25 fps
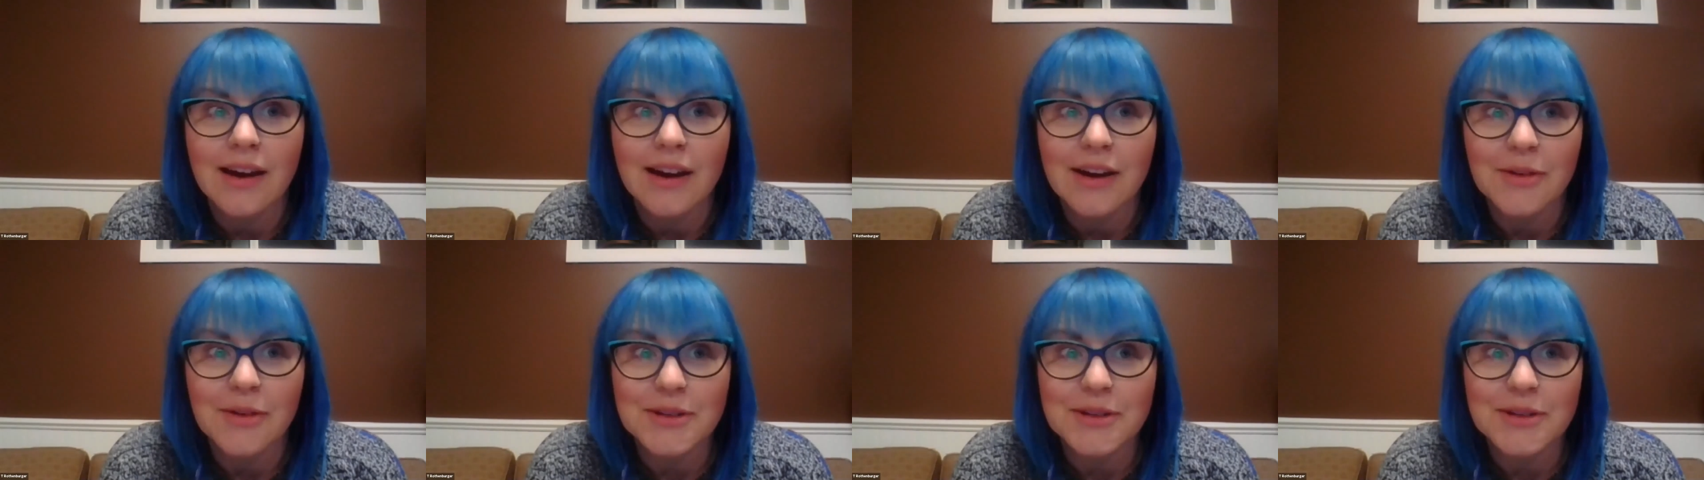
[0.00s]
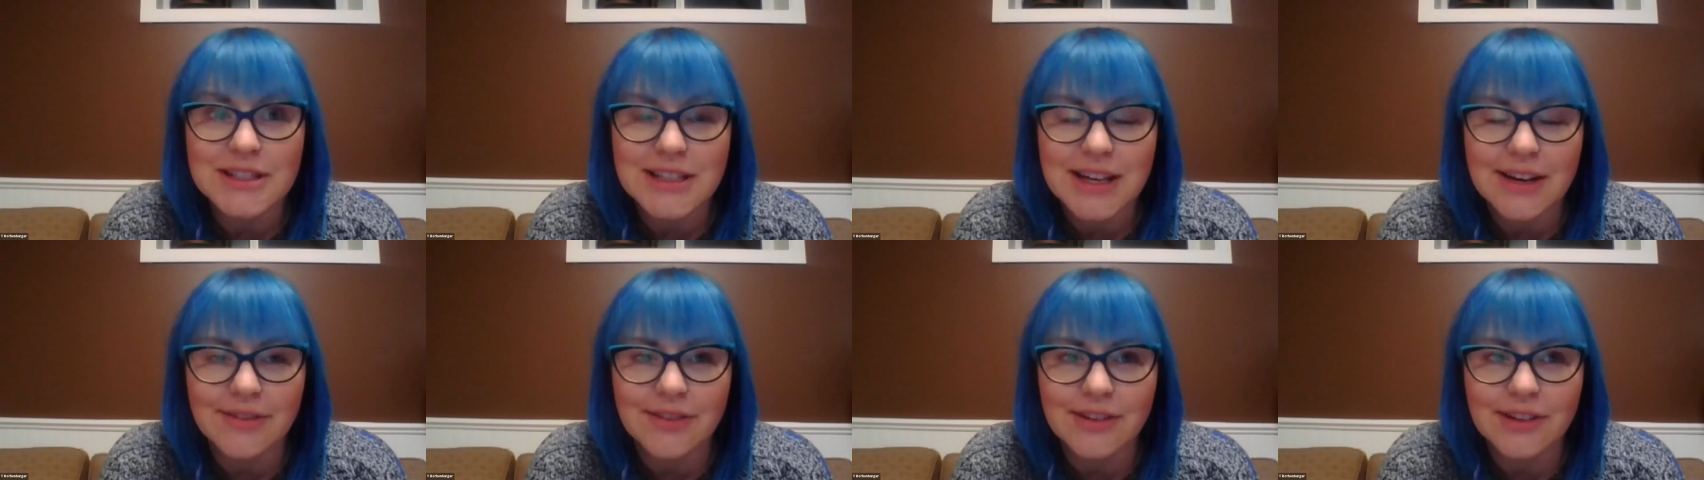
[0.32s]
It was
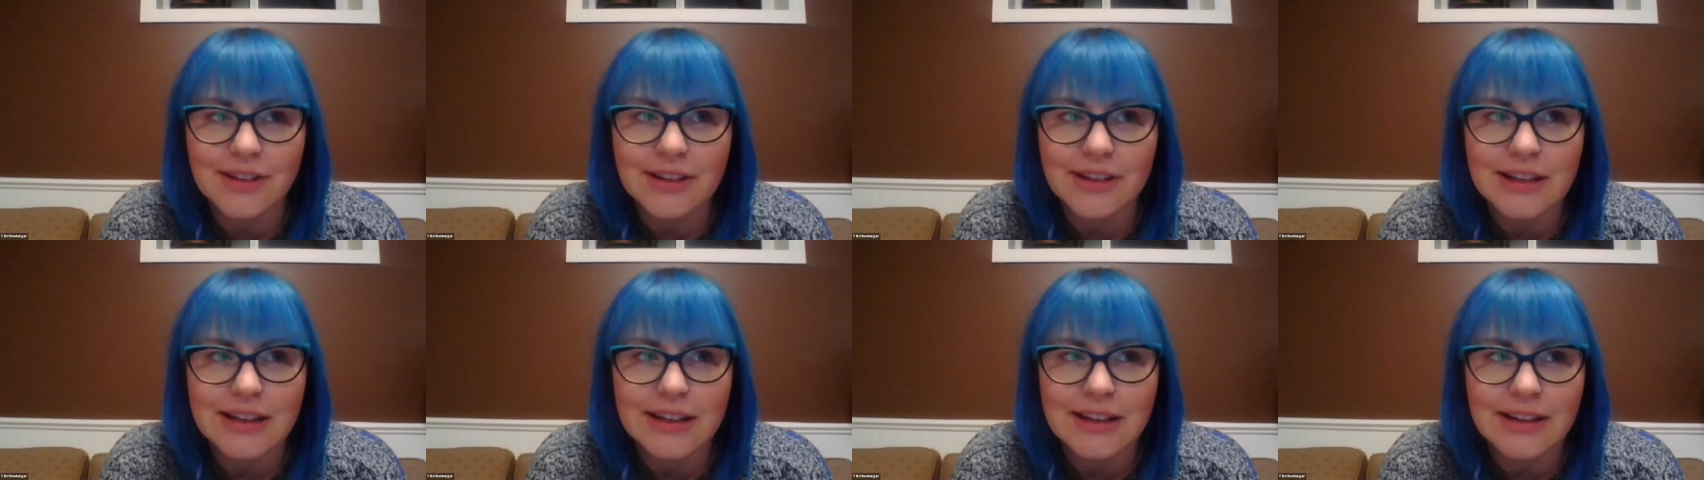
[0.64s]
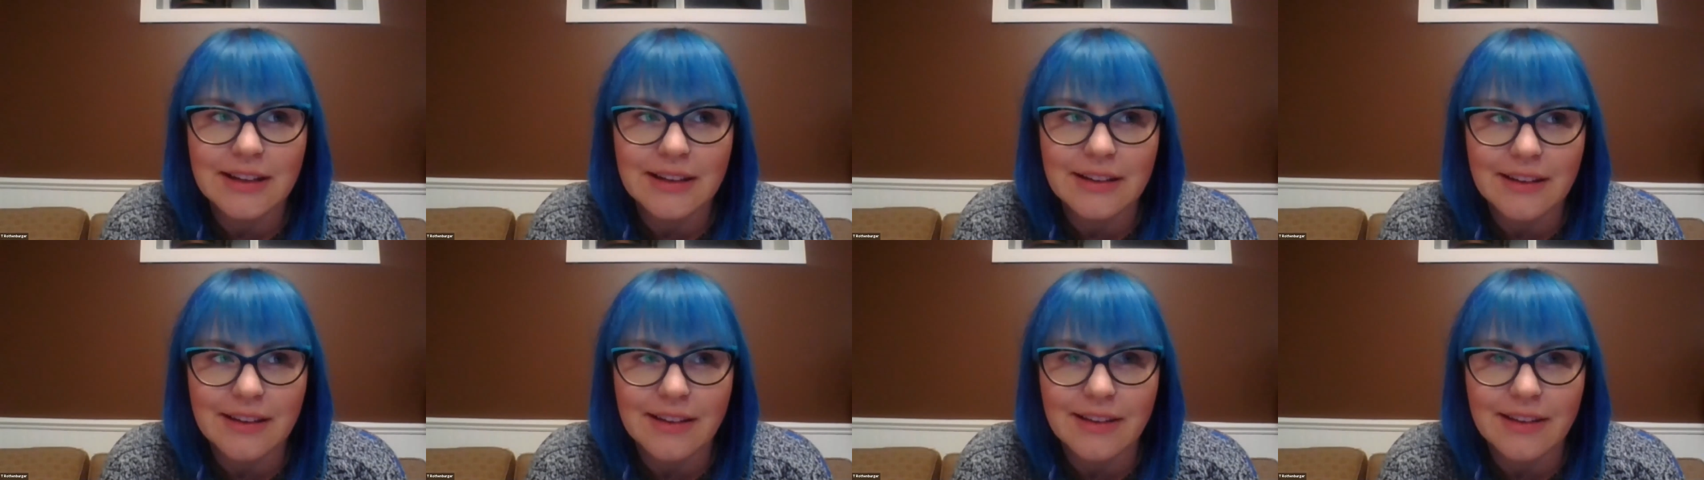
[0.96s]

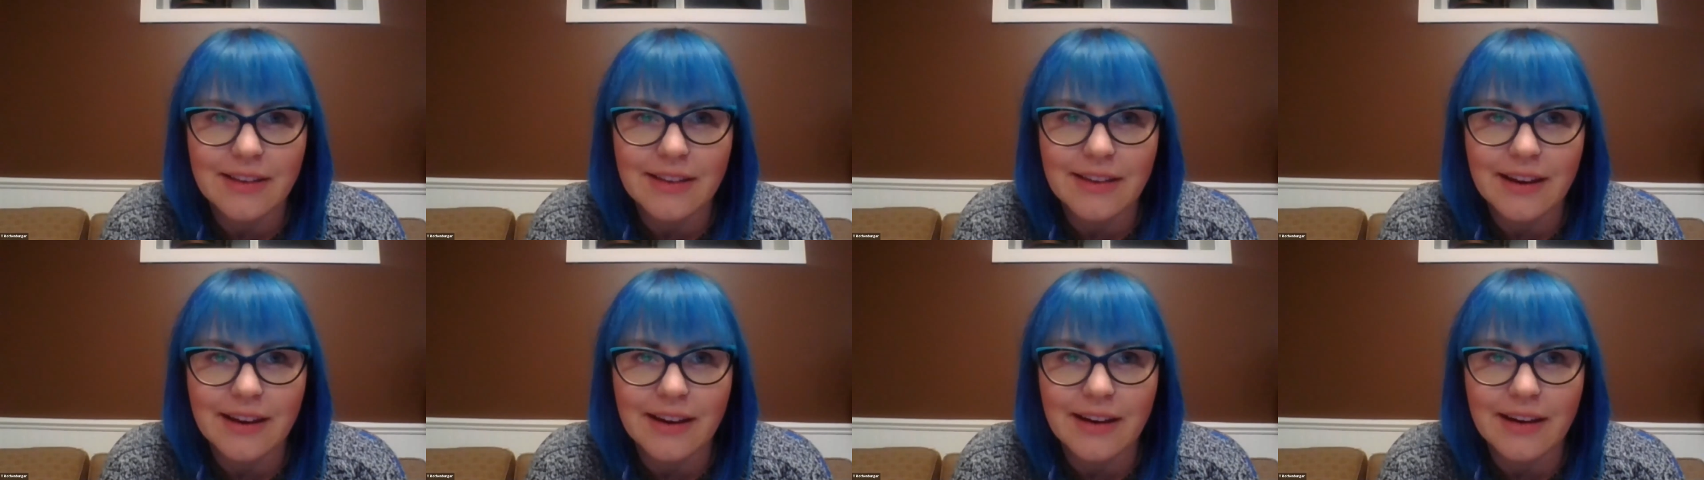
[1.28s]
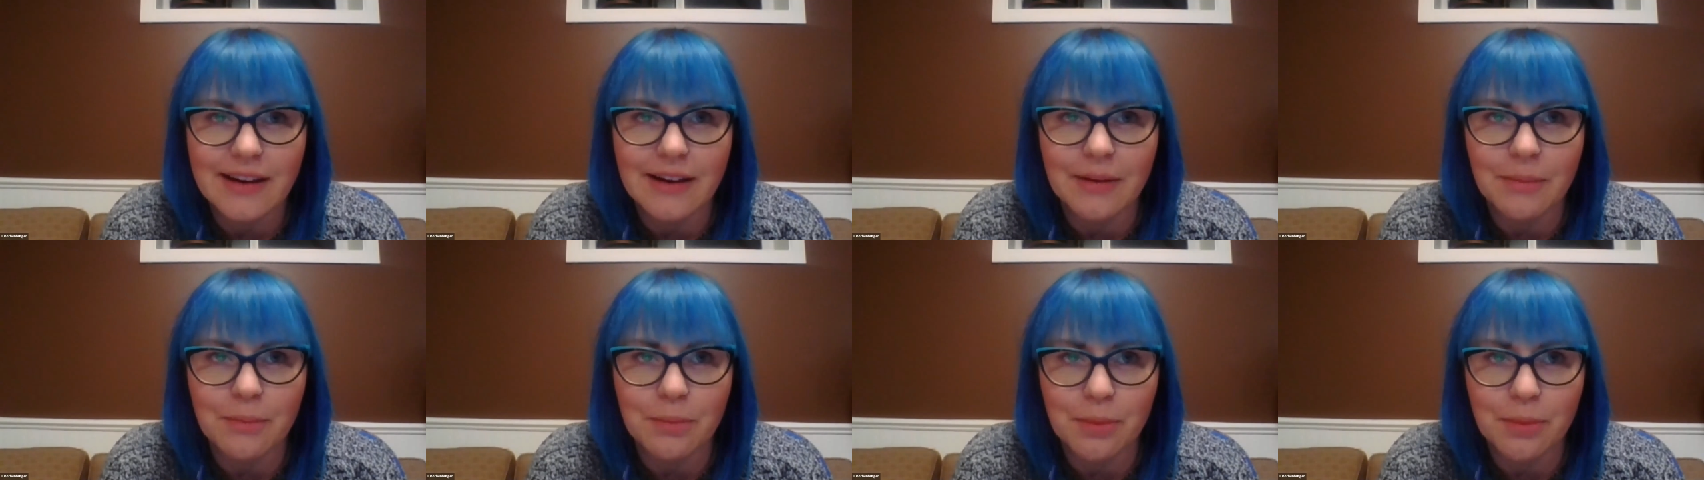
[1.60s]
definitely the